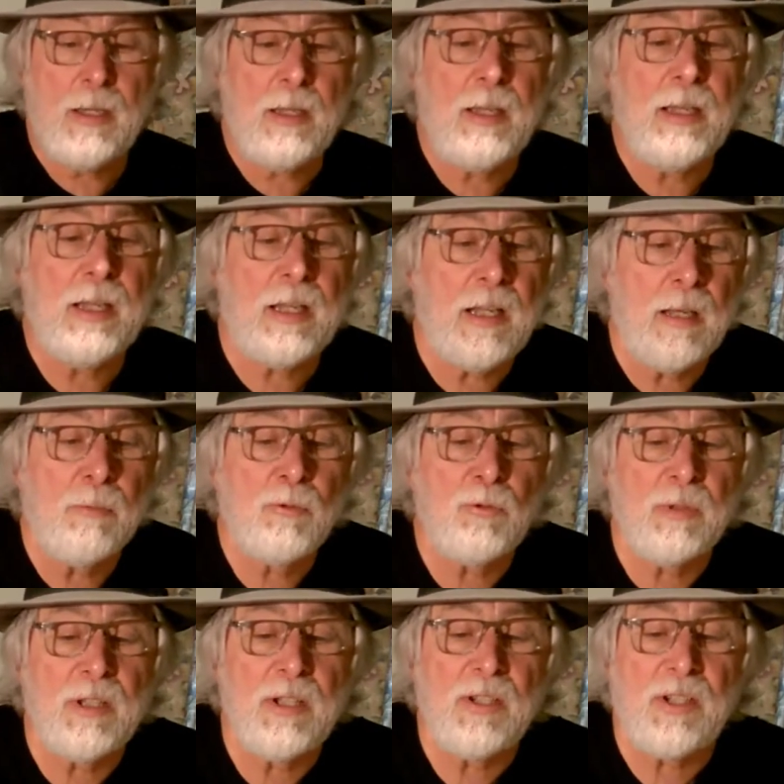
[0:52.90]
It comes
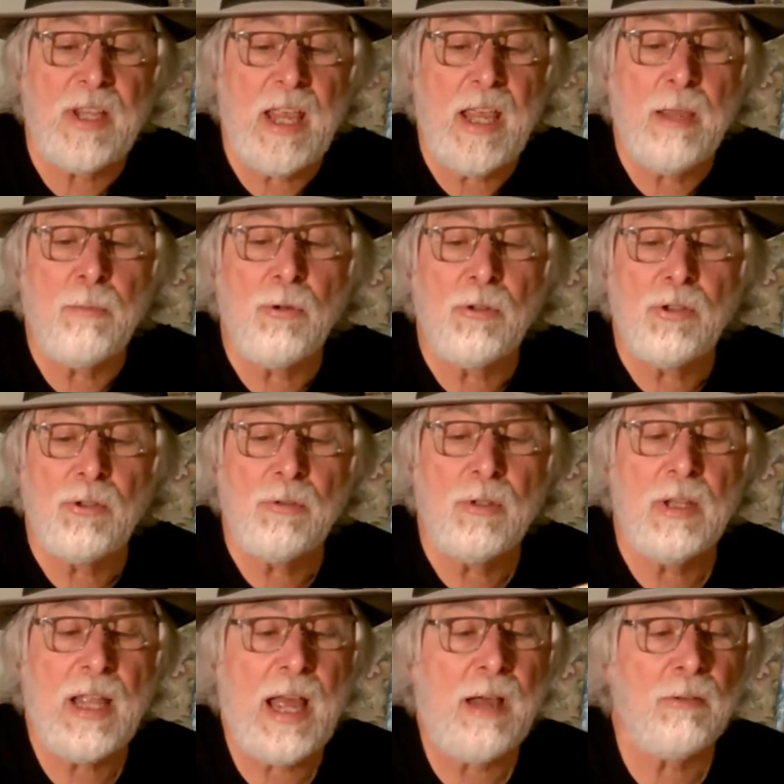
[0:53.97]
with this cable to
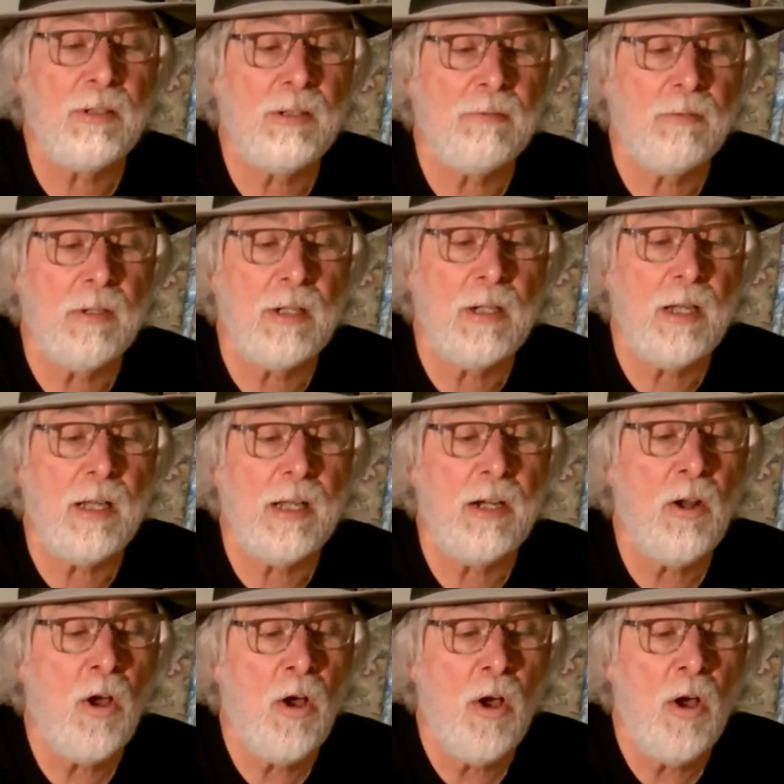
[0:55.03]
allow it to run on